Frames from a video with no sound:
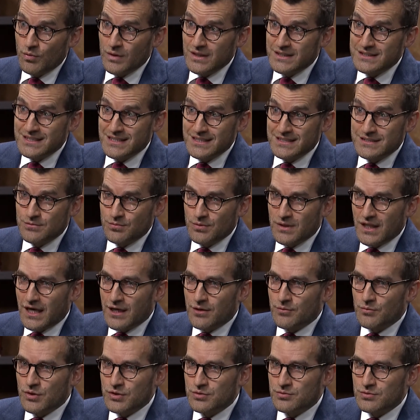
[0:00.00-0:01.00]
which is
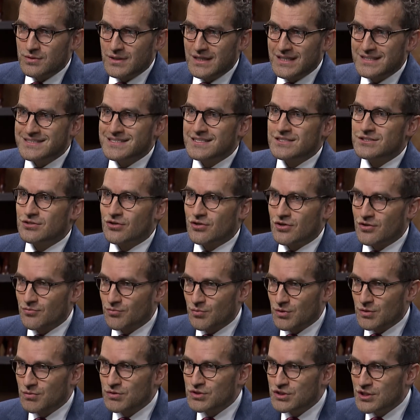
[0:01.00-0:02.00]
like it's sort of
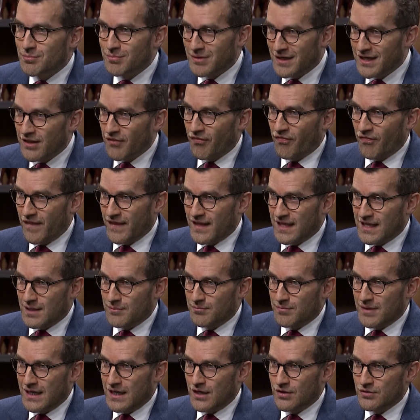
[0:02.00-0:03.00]
what we typically think
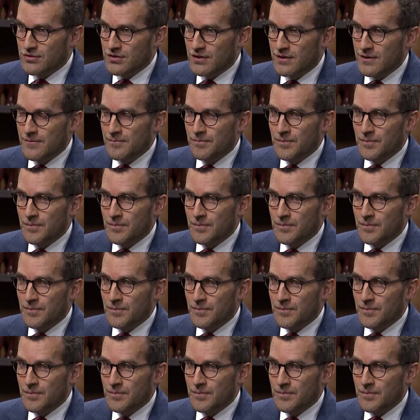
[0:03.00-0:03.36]
about.